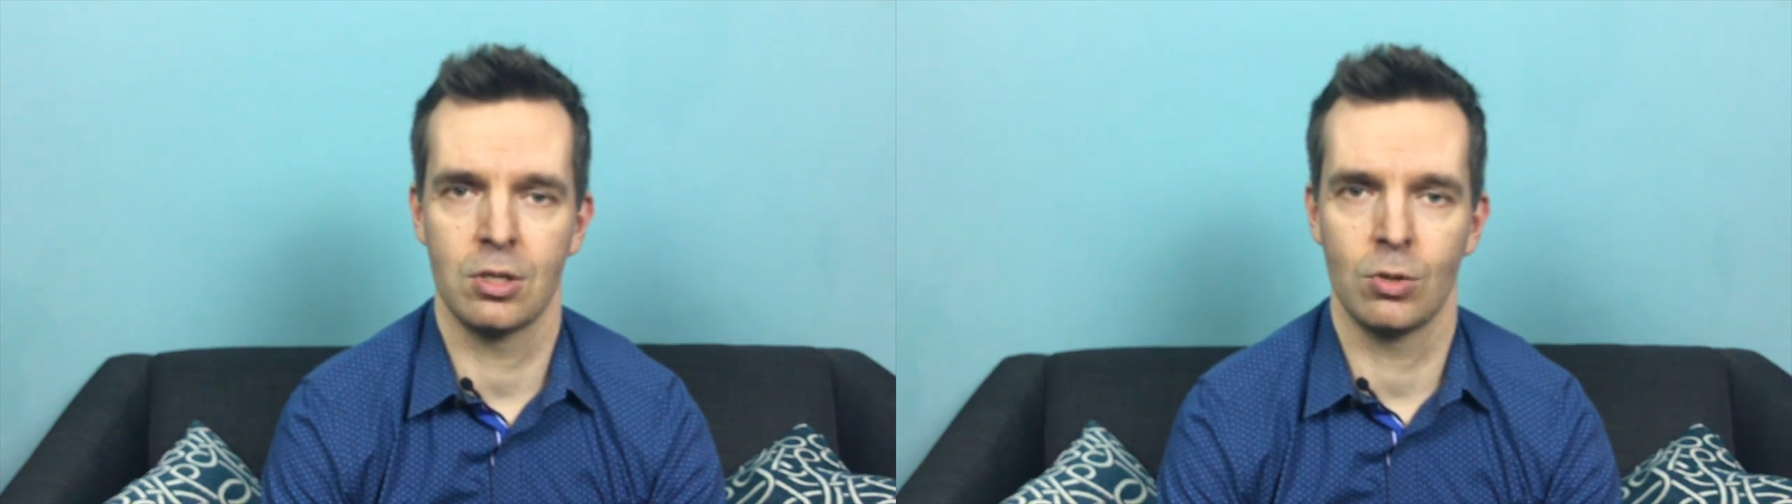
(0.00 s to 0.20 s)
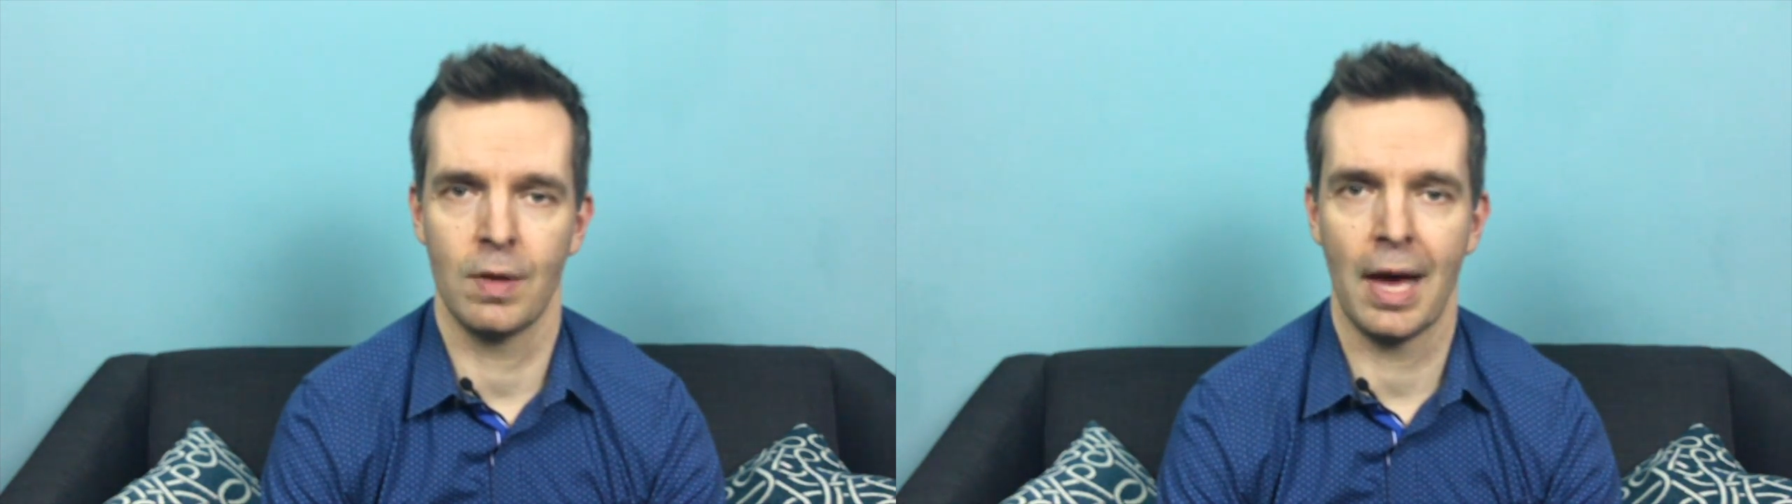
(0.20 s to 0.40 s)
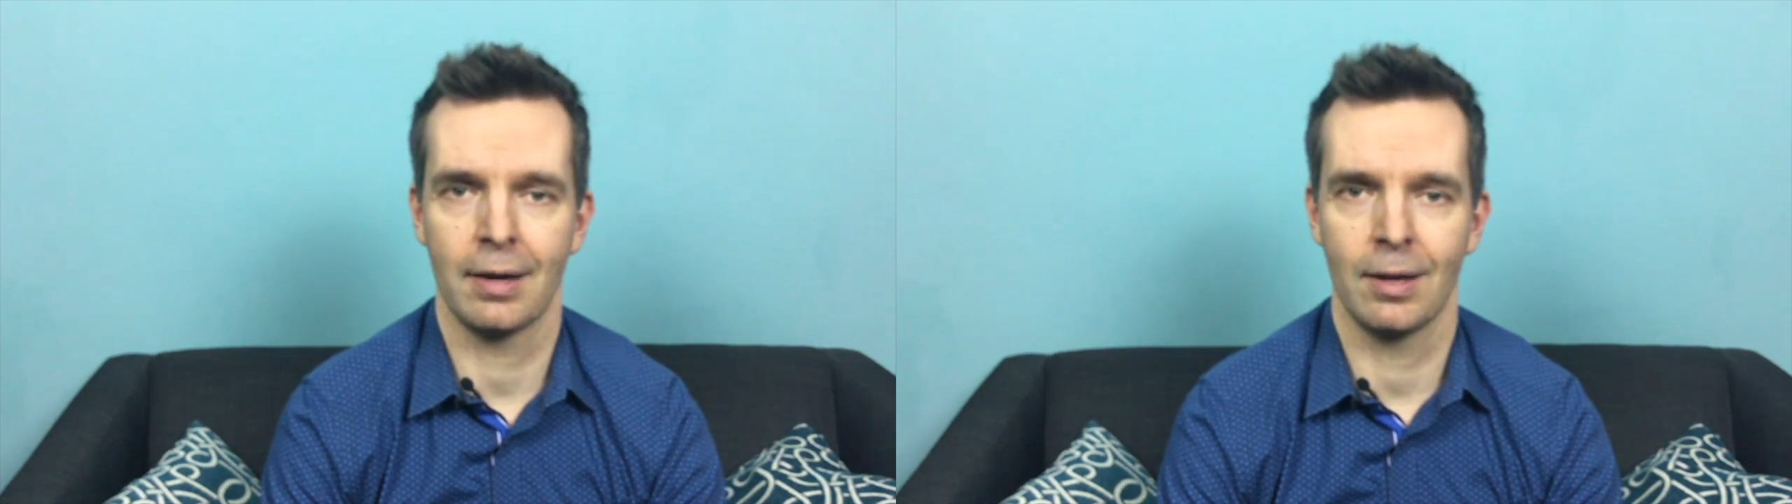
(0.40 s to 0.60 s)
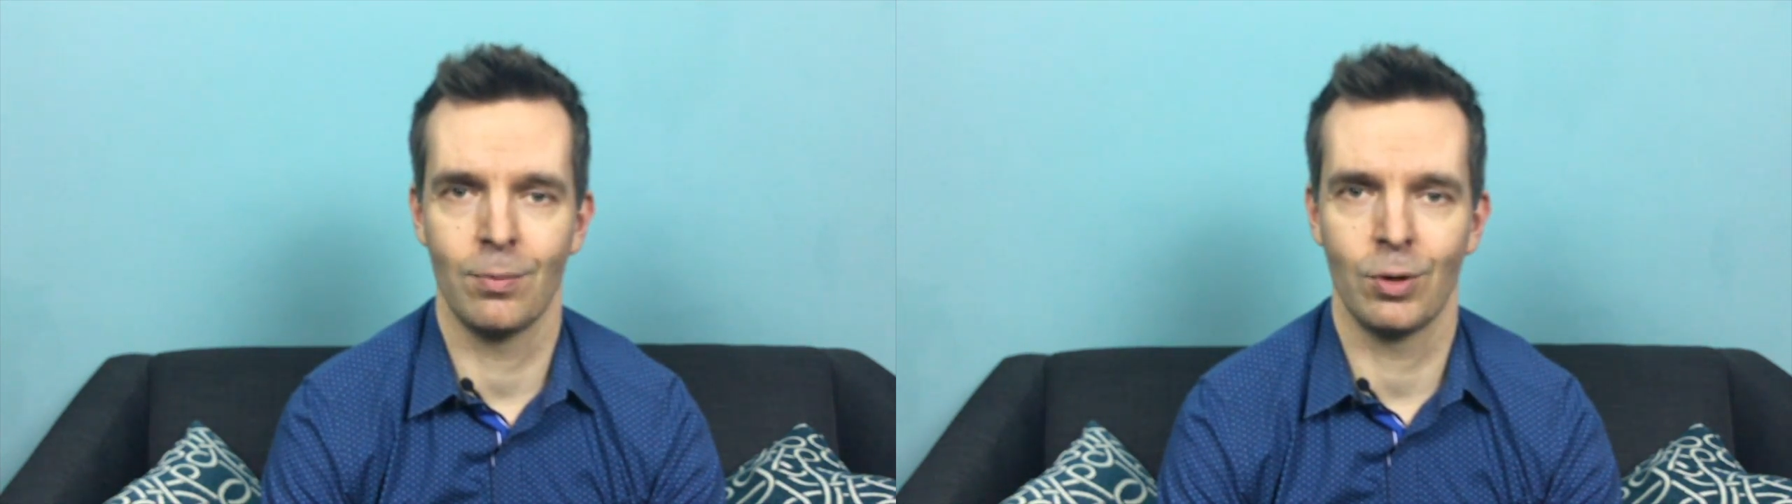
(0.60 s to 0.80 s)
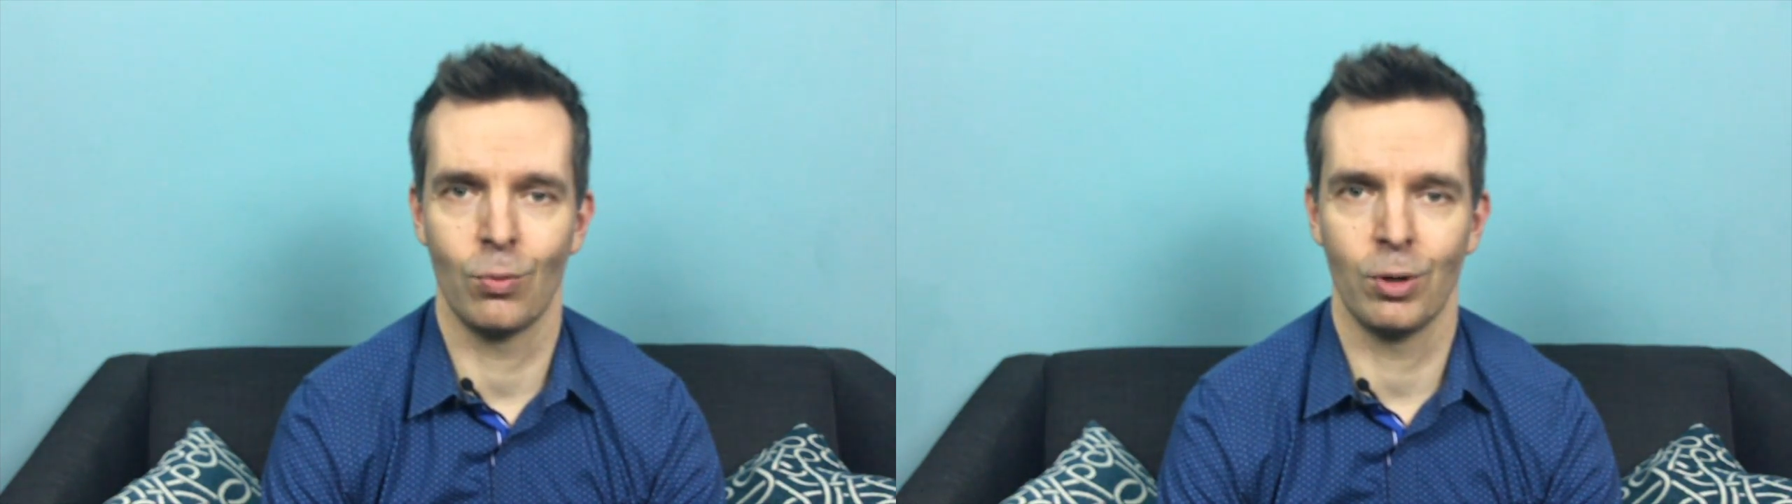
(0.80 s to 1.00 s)
to do that
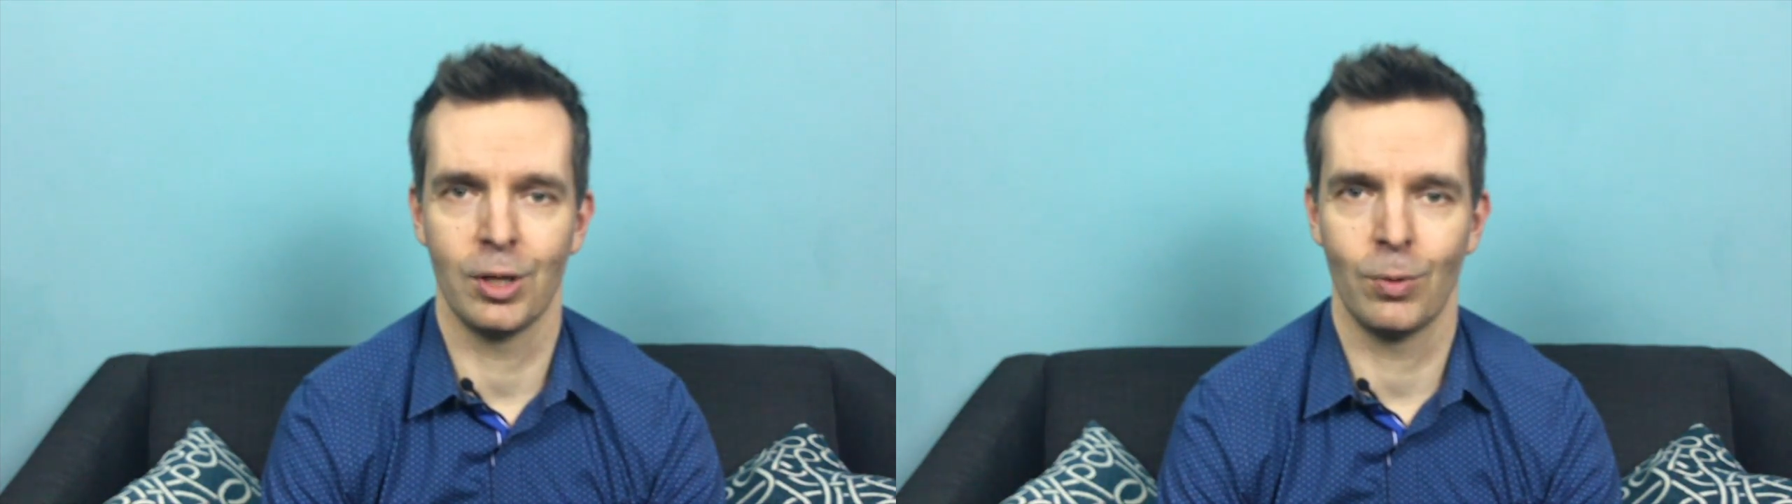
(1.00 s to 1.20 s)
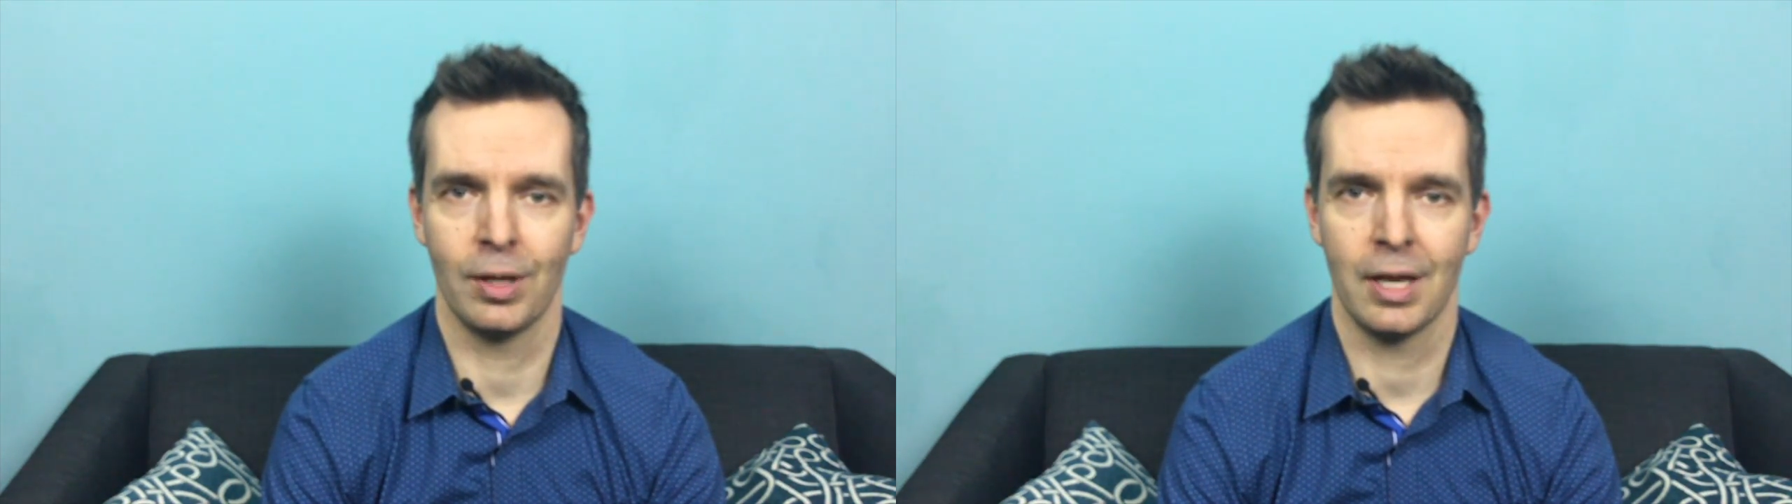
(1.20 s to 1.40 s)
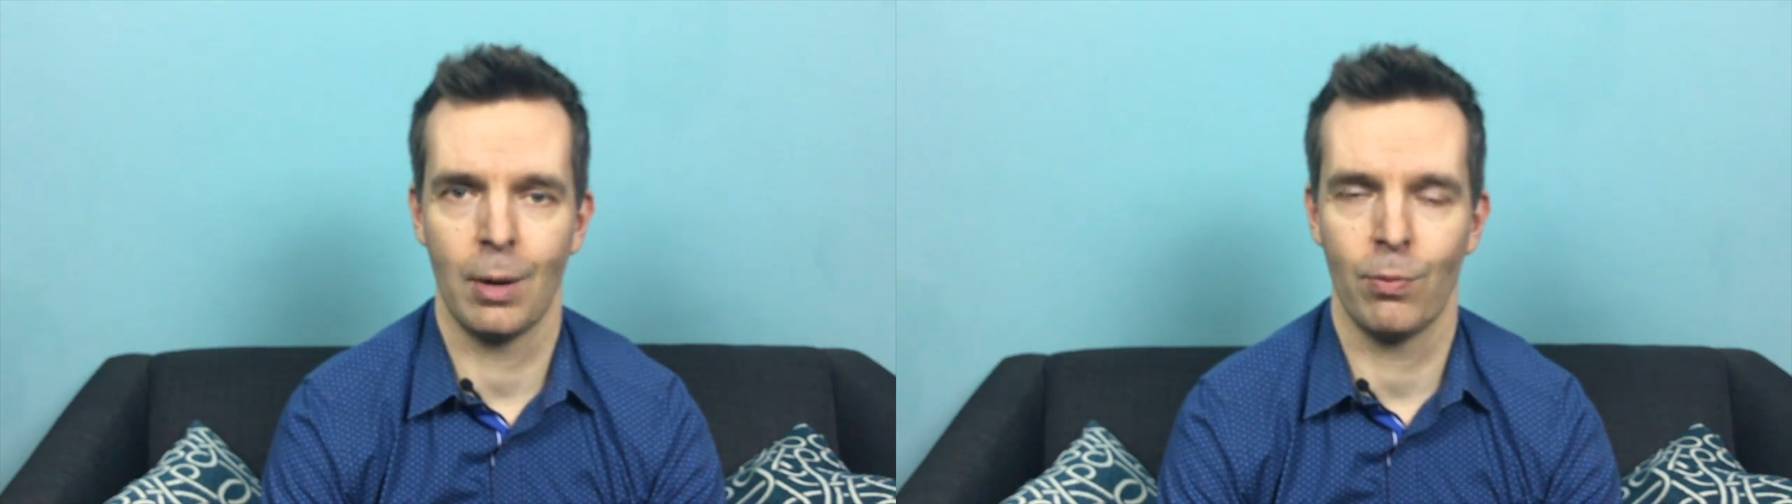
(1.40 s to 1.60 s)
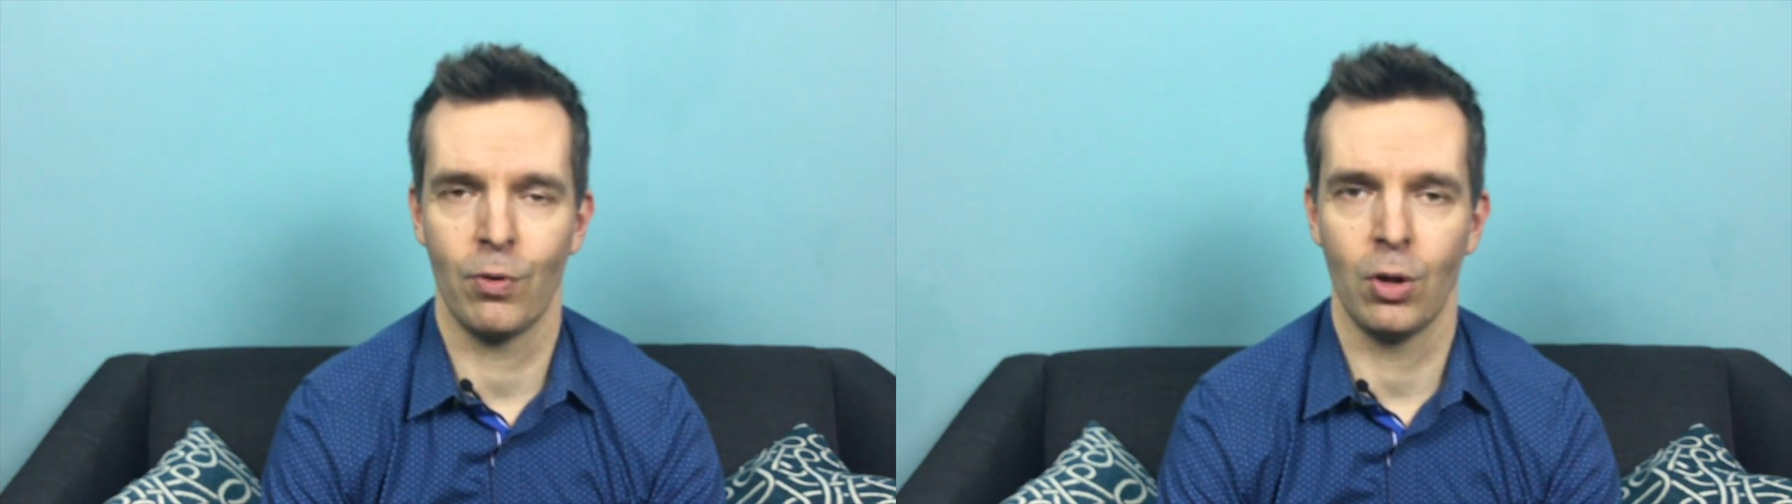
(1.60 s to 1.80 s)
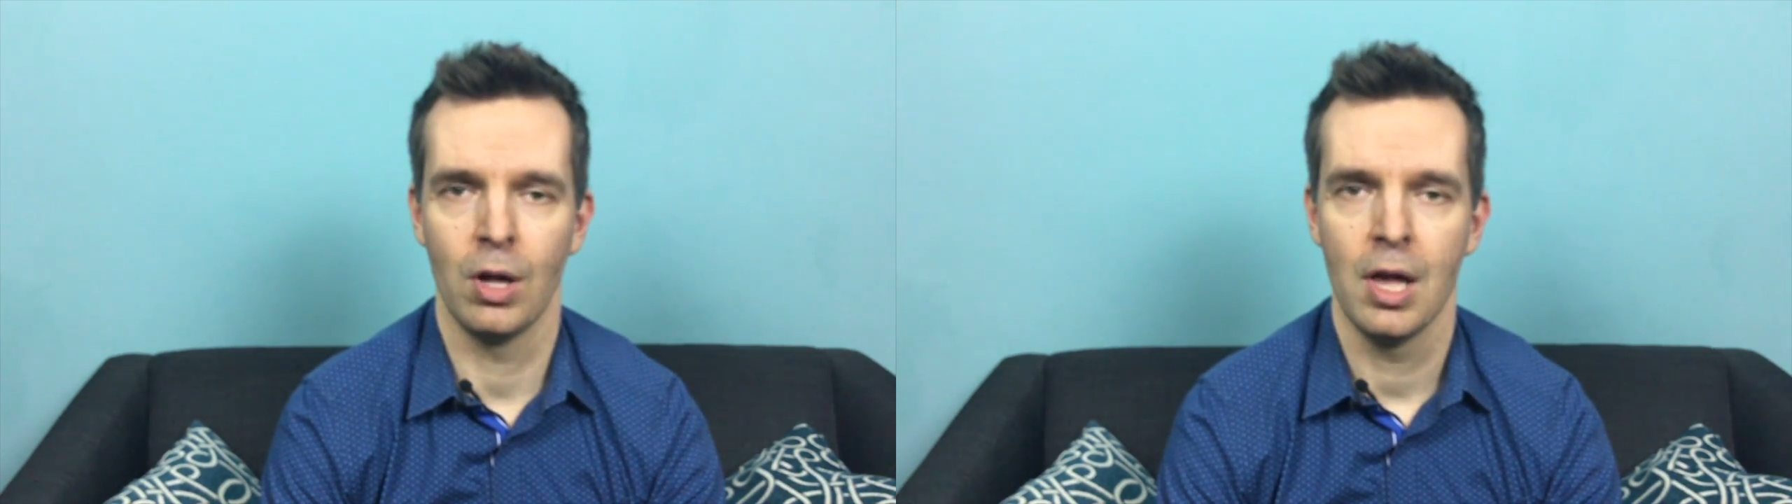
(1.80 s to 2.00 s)
can be really, really
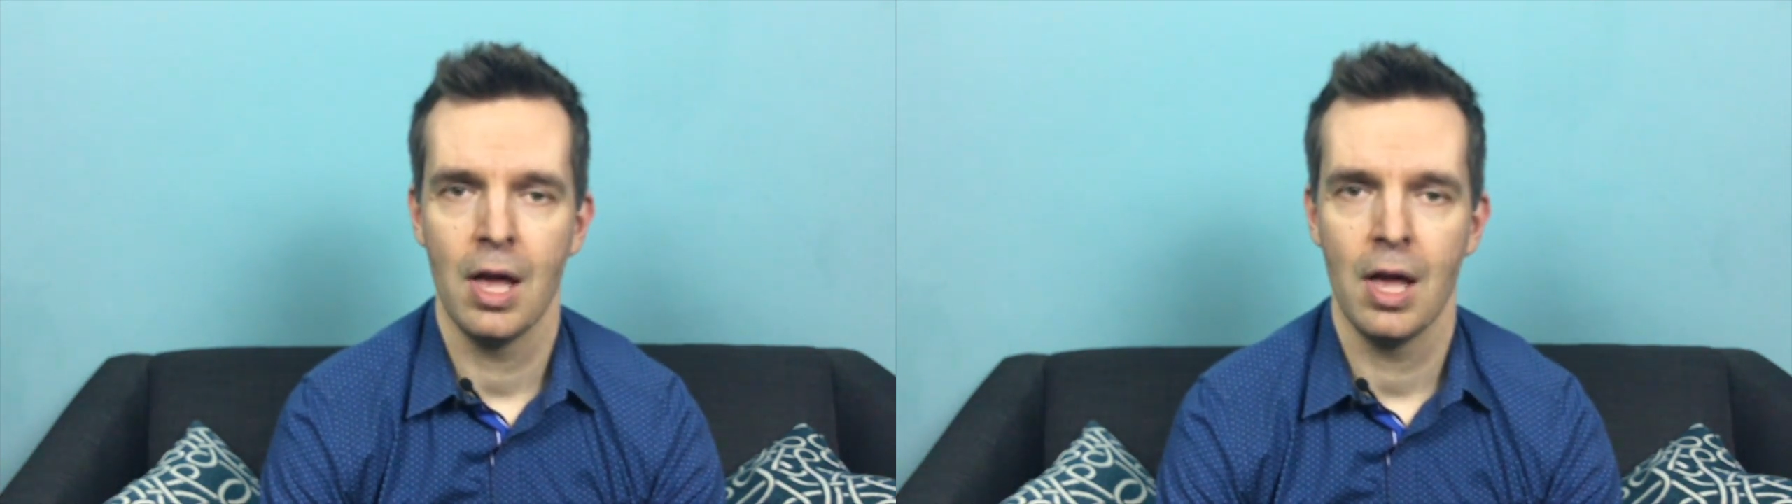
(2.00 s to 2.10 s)
helpful.